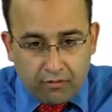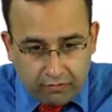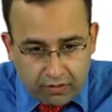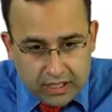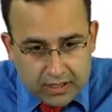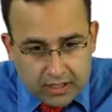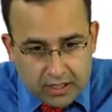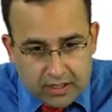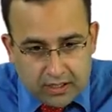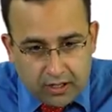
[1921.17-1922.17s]

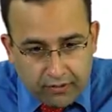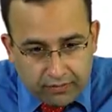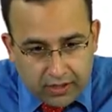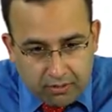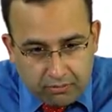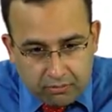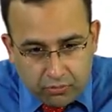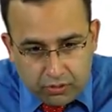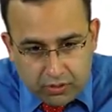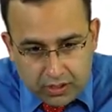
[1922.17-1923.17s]
versus the
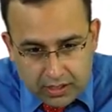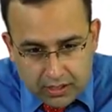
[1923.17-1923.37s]
most